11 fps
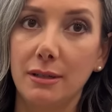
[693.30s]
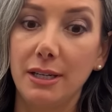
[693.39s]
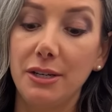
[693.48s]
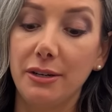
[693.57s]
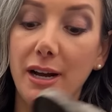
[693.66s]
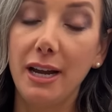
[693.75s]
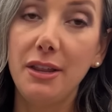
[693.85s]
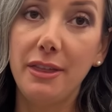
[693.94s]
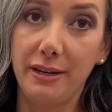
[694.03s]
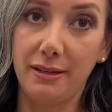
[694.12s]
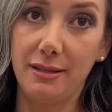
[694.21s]
And you could hide
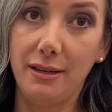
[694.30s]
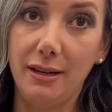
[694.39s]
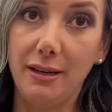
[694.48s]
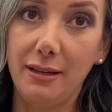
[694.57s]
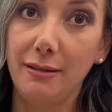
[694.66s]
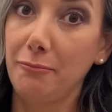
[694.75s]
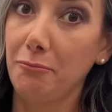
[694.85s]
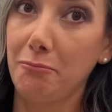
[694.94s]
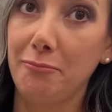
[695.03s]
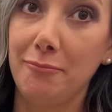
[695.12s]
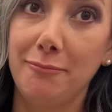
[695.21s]
things
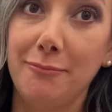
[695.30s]
in